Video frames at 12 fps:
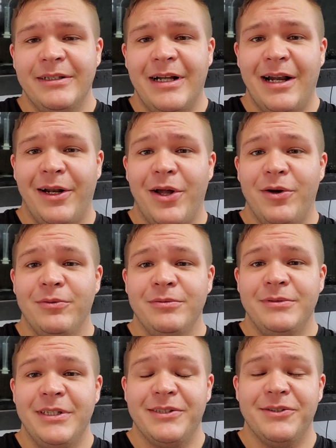I don't know,
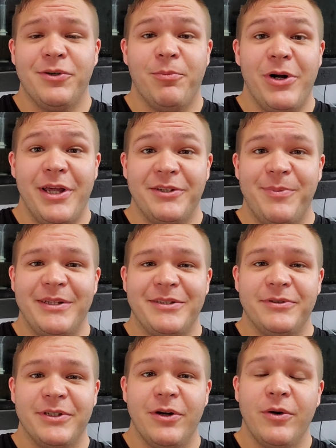discus are pretty
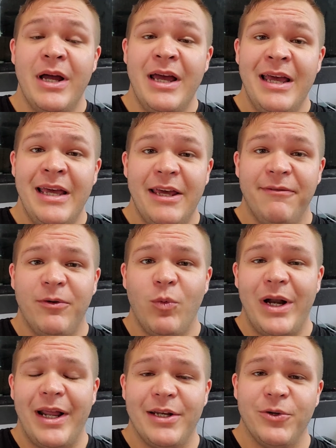expensive, so if and
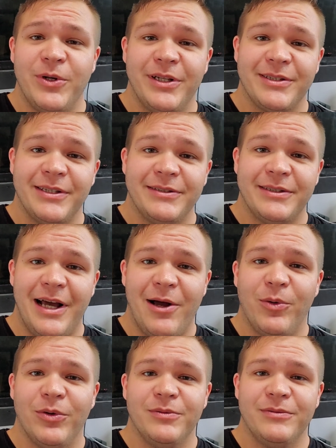when I do discus, I
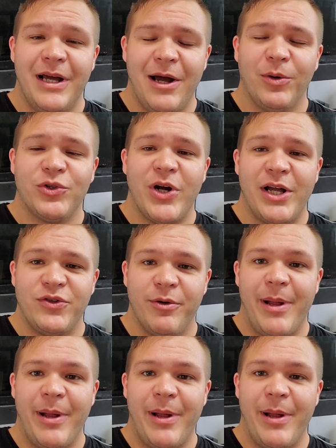will try drip